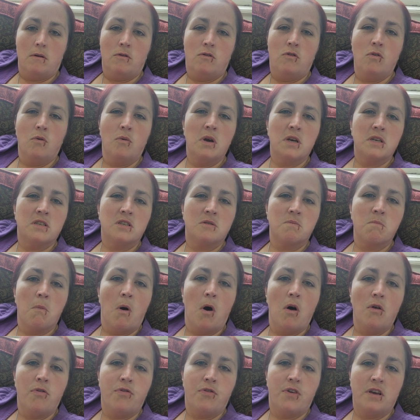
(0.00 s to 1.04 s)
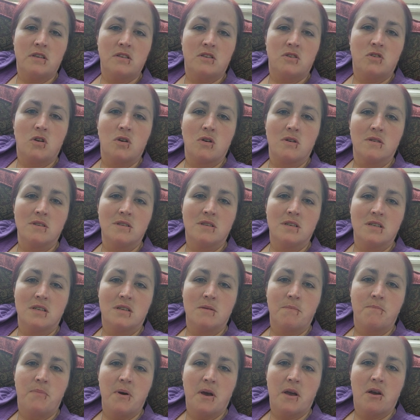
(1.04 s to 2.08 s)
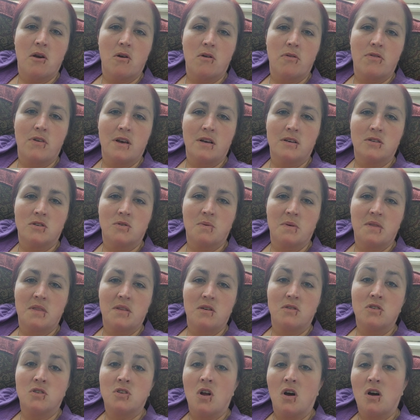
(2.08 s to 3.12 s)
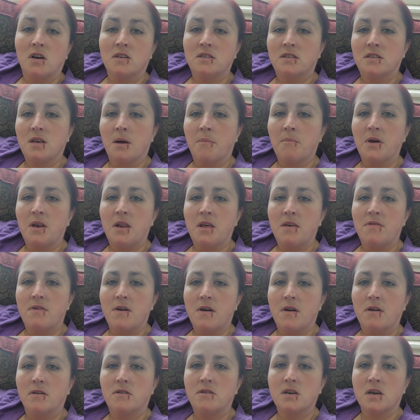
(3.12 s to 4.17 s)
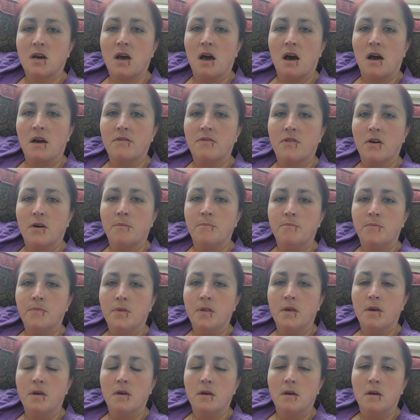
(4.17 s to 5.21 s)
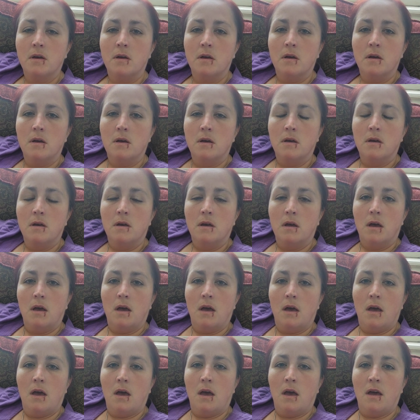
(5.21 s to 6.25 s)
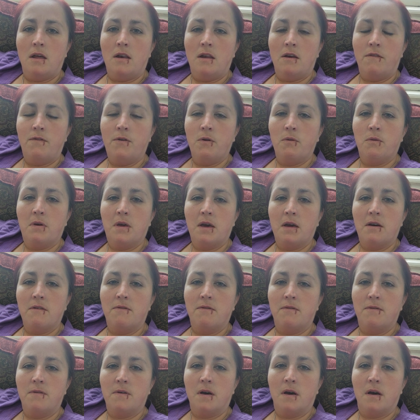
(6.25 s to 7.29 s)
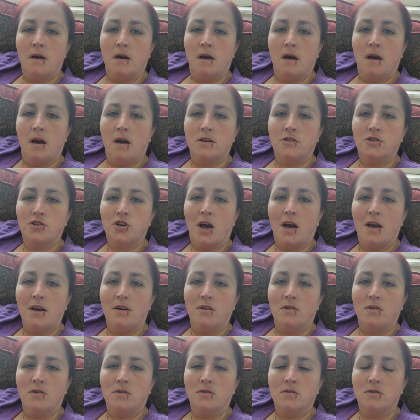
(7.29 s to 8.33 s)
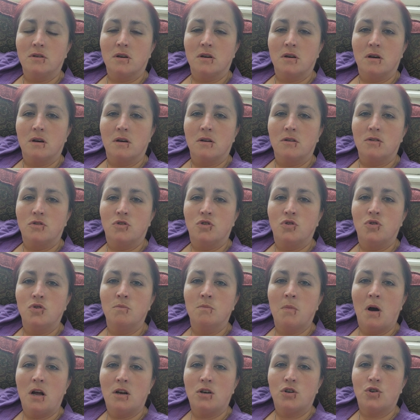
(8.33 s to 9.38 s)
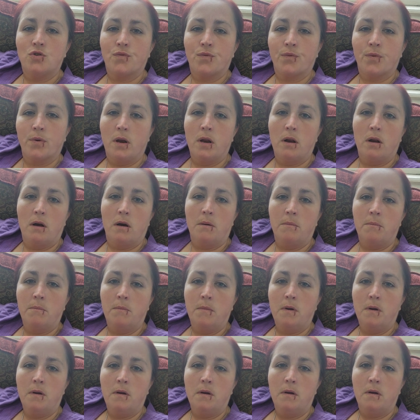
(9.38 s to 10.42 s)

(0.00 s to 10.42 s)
doing small things turns into bigger things when there's not somebody there to guide them. And if you give a child too much freedom,